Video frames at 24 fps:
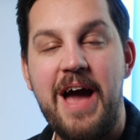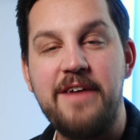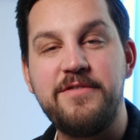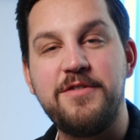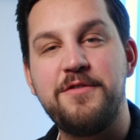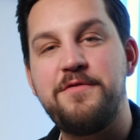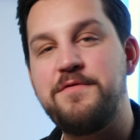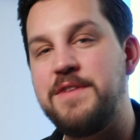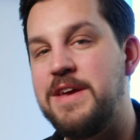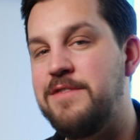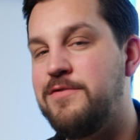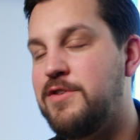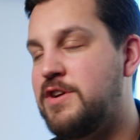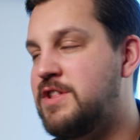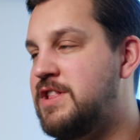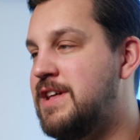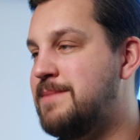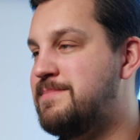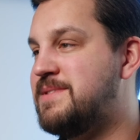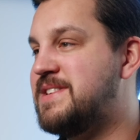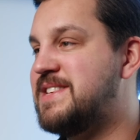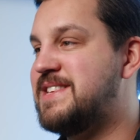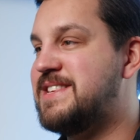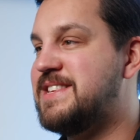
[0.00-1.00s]
you have your favorite
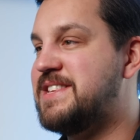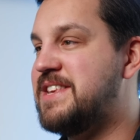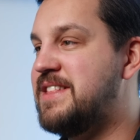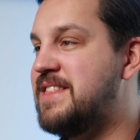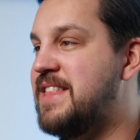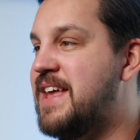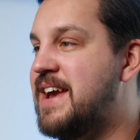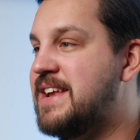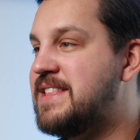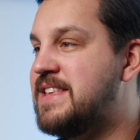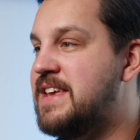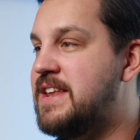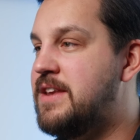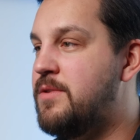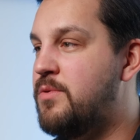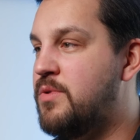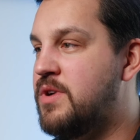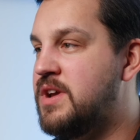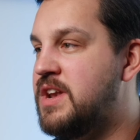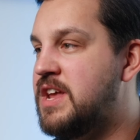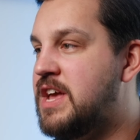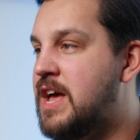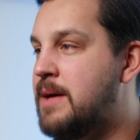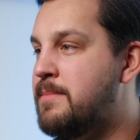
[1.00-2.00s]
clips selected,
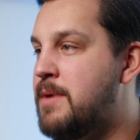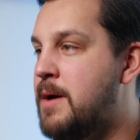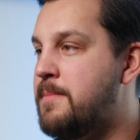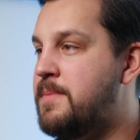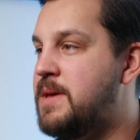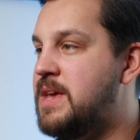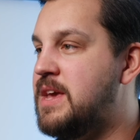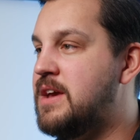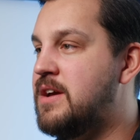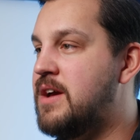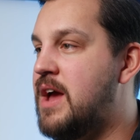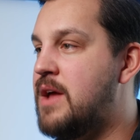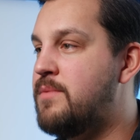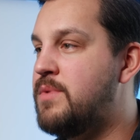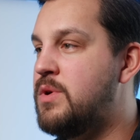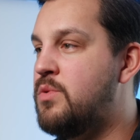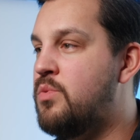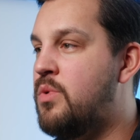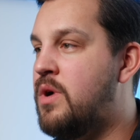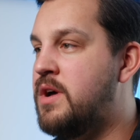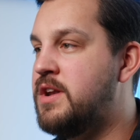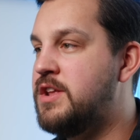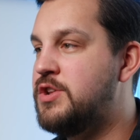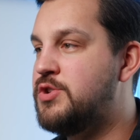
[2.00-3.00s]
we're gonna come up here and we
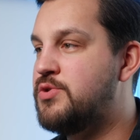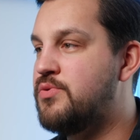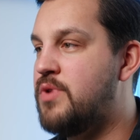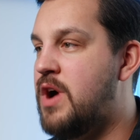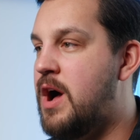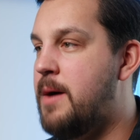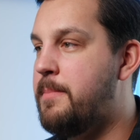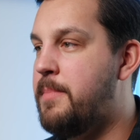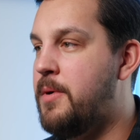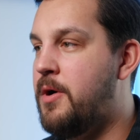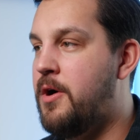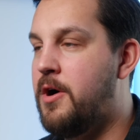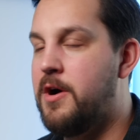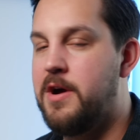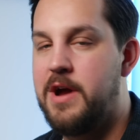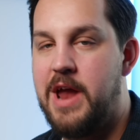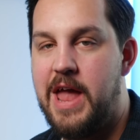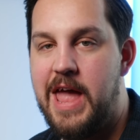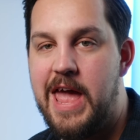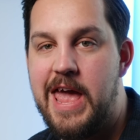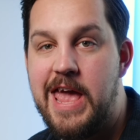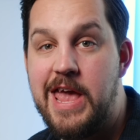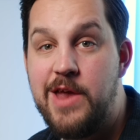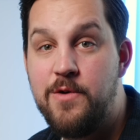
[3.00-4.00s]
wanna drop
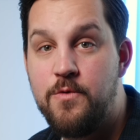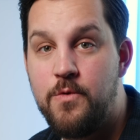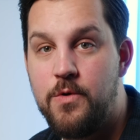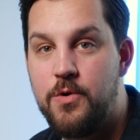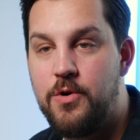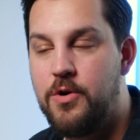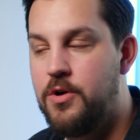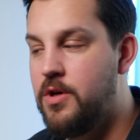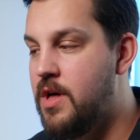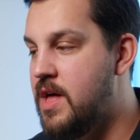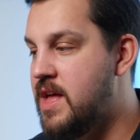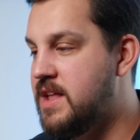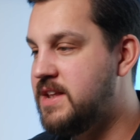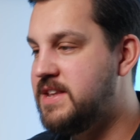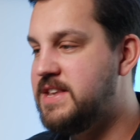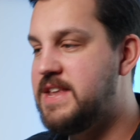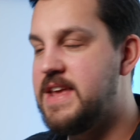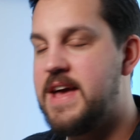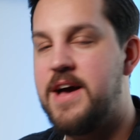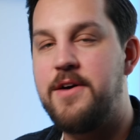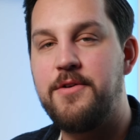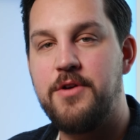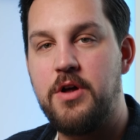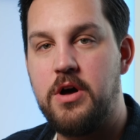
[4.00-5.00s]
our A roll
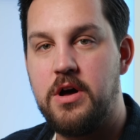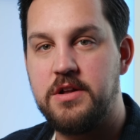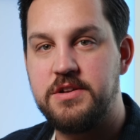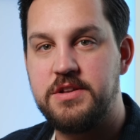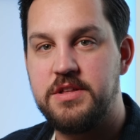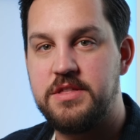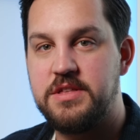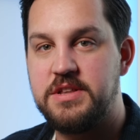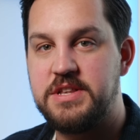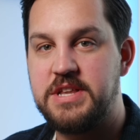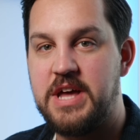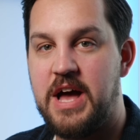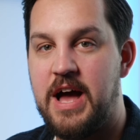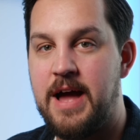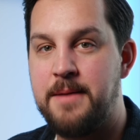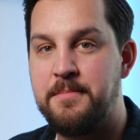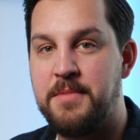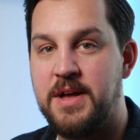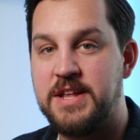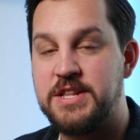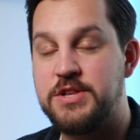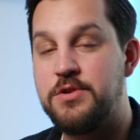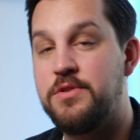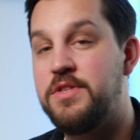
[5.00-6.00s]
down onto the
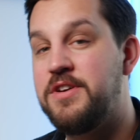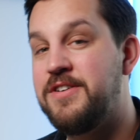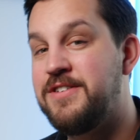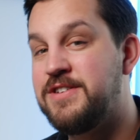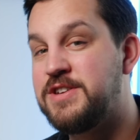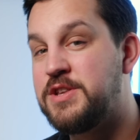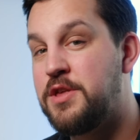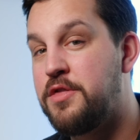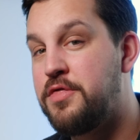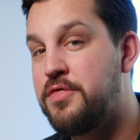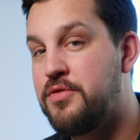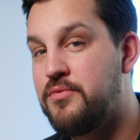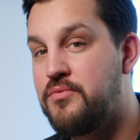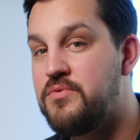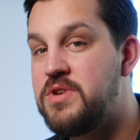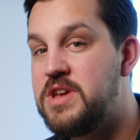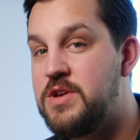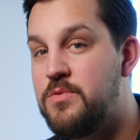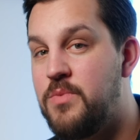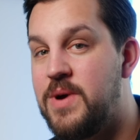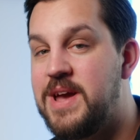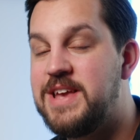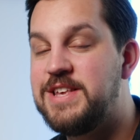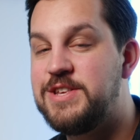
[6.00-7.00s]
timeline. So there's
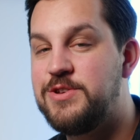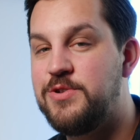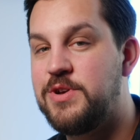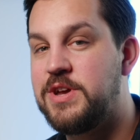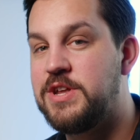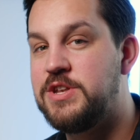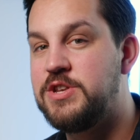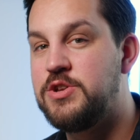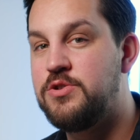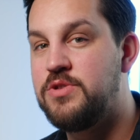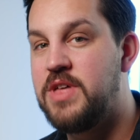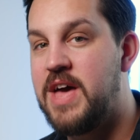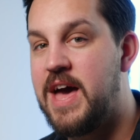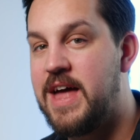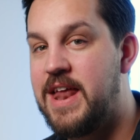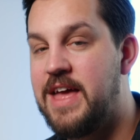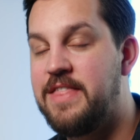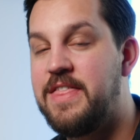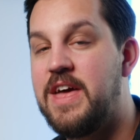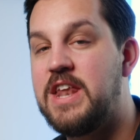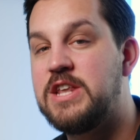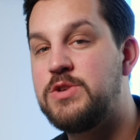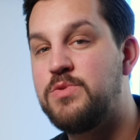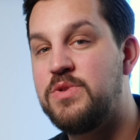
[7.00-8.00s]
three ways you can do that,
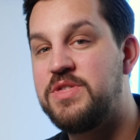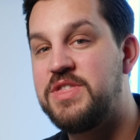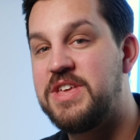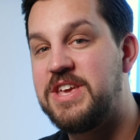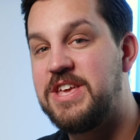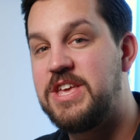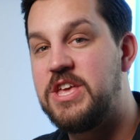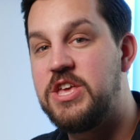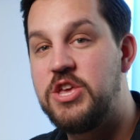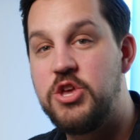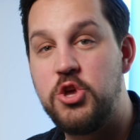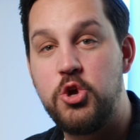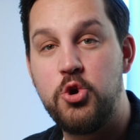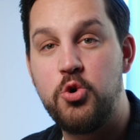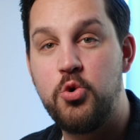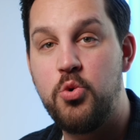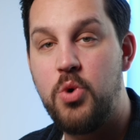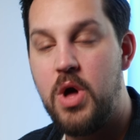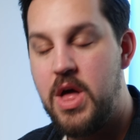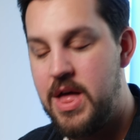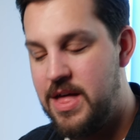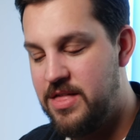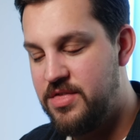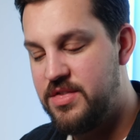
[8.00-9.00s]
and that is with the
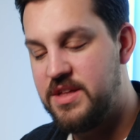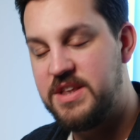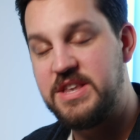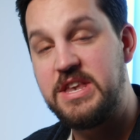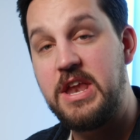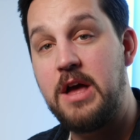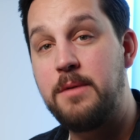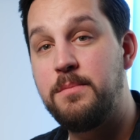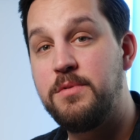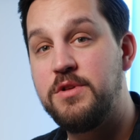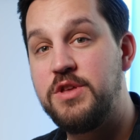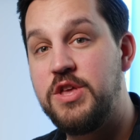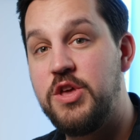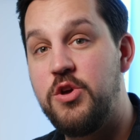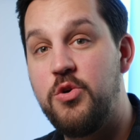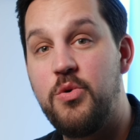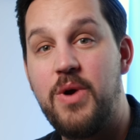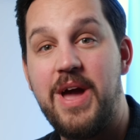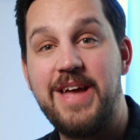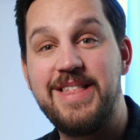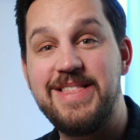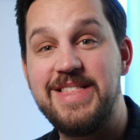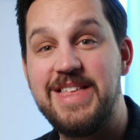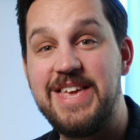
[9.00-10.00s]
Q, the
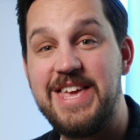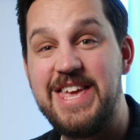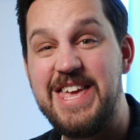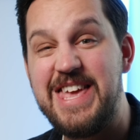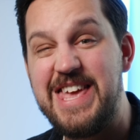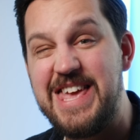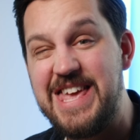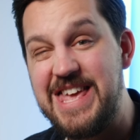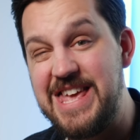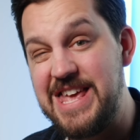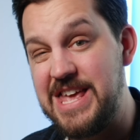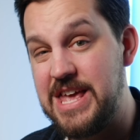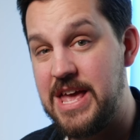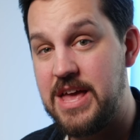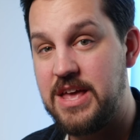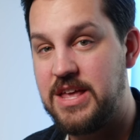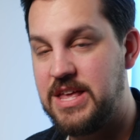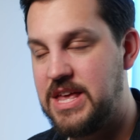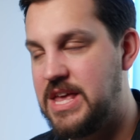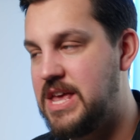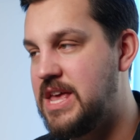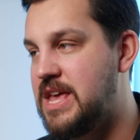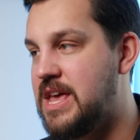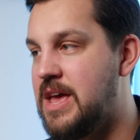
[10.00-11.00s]
W, and the E
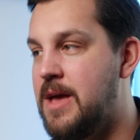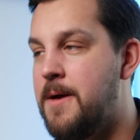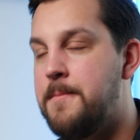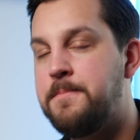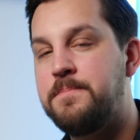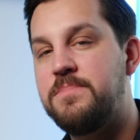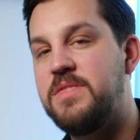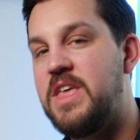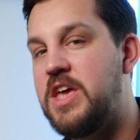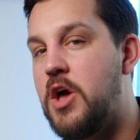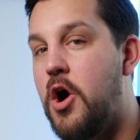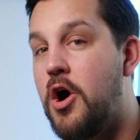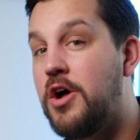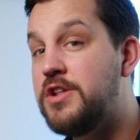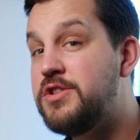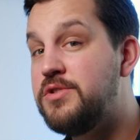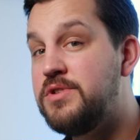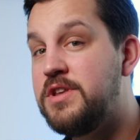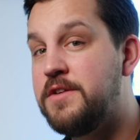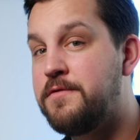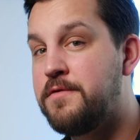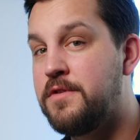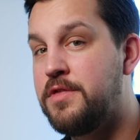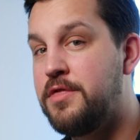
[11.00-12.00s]
key. They all
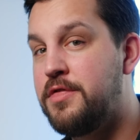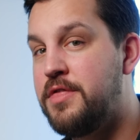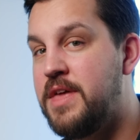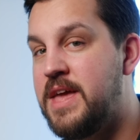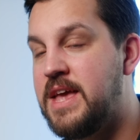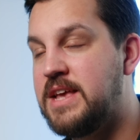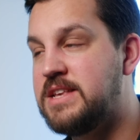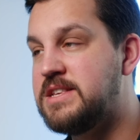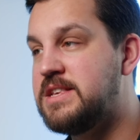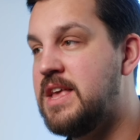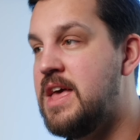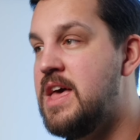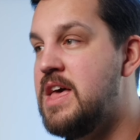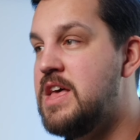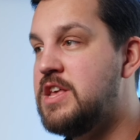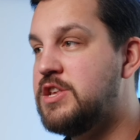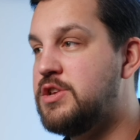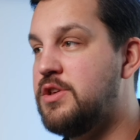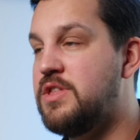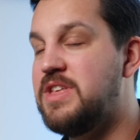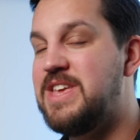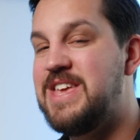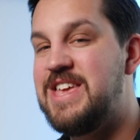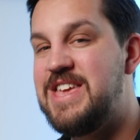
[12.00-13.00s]
do different things.
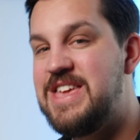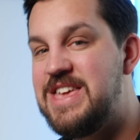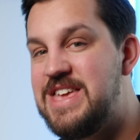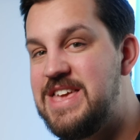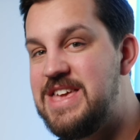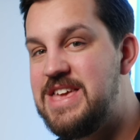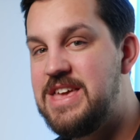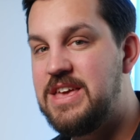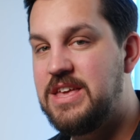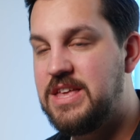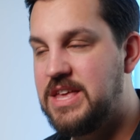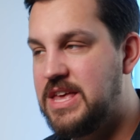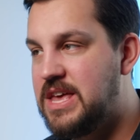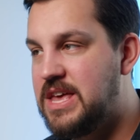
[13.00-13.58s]
So the E